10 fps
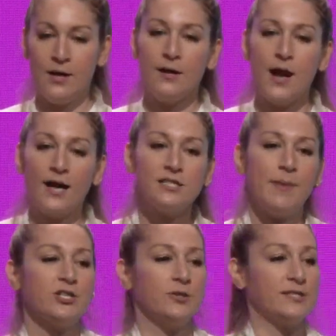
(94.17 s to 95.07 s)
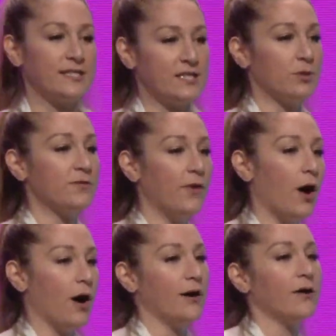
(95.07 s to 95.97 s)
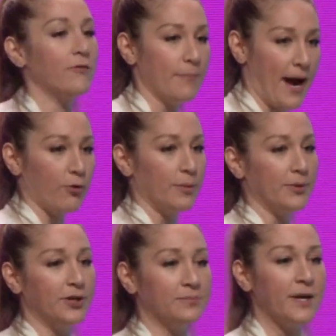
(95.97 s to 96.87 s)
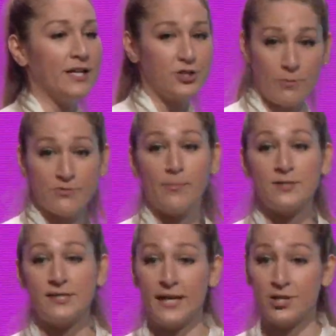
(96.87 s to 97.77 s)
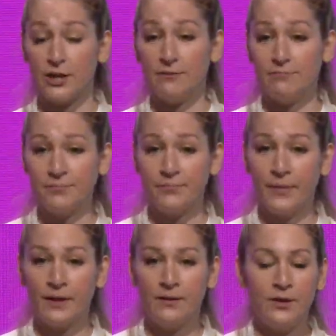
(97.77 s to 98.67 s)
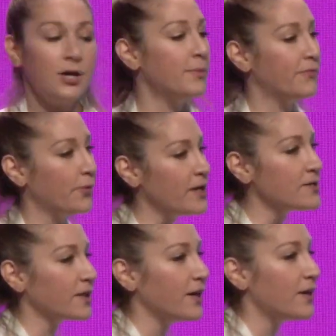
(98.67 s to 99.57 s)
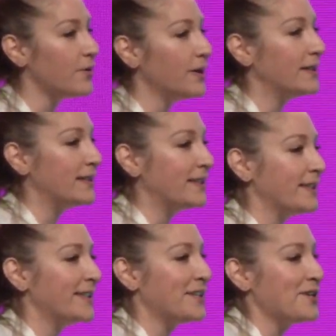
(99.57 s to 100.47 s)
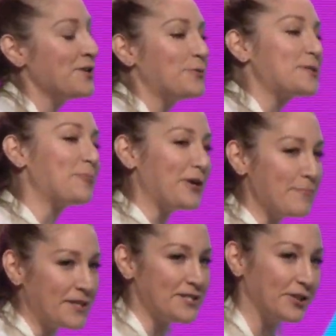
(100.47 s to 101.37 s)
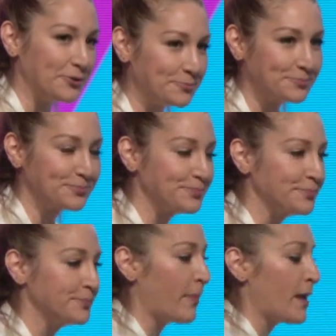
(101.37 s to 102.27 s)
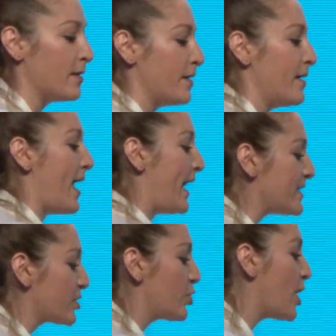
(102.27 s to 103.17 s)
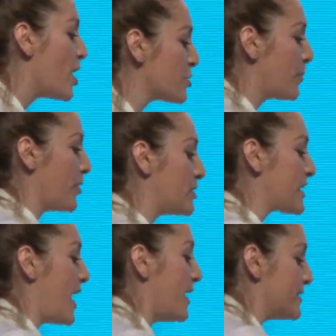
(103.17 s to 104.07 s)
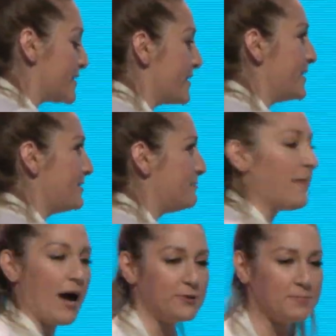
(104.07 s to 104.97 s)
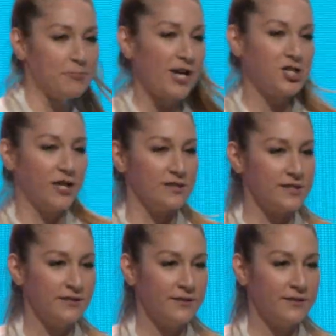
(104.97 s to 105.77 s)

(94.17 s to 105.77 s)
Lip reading: Not to mention the system was far from equitable in terms of representation. But 4 years ago was pre-Me Too. And as a good entrepreneur does, I was prescient.